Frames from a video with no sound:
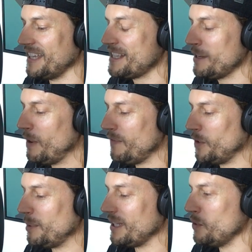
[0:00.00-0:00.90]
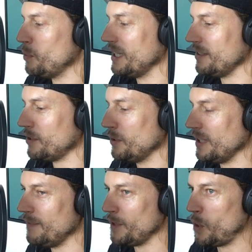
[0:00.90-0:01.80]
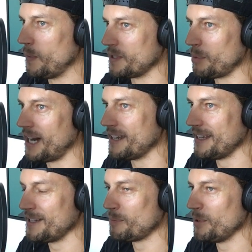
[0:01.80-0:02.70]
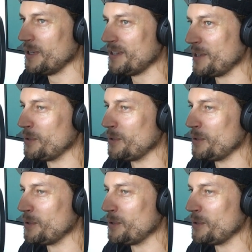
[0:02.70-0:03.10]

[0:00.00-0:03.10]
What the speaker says: That's how I felt about you winning too, even though I was a part of that experience.